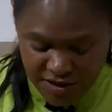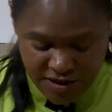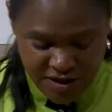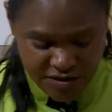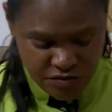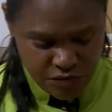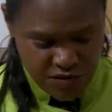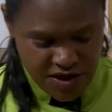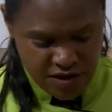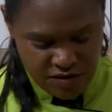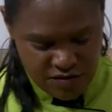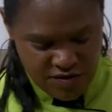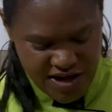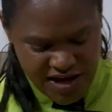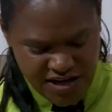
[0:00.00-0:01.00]
as well, or
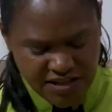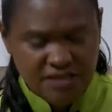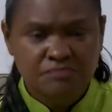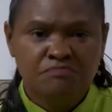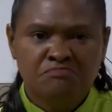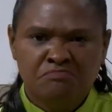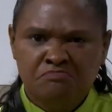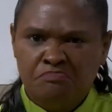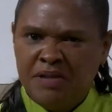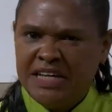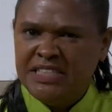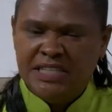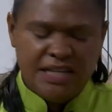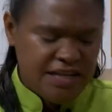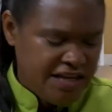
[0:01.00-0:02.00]

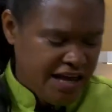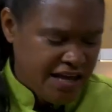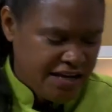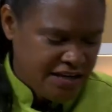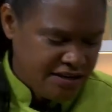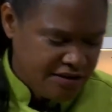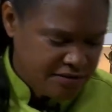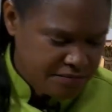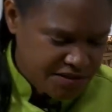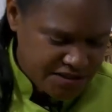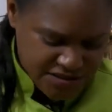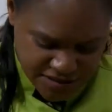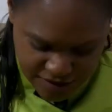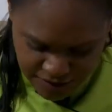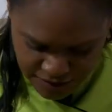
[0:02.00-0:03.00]
basically any nut
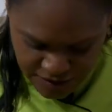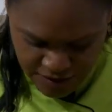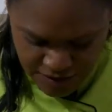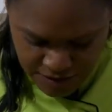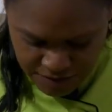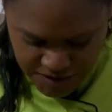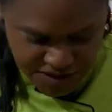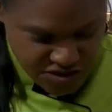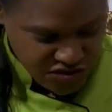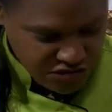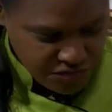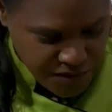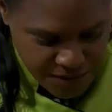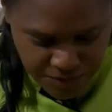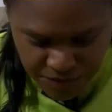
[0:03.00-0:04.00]
butter. Pinch of
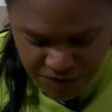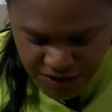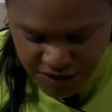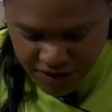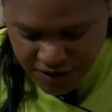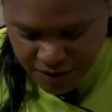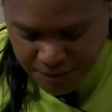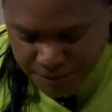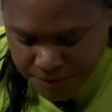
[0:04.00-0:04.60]
paprika.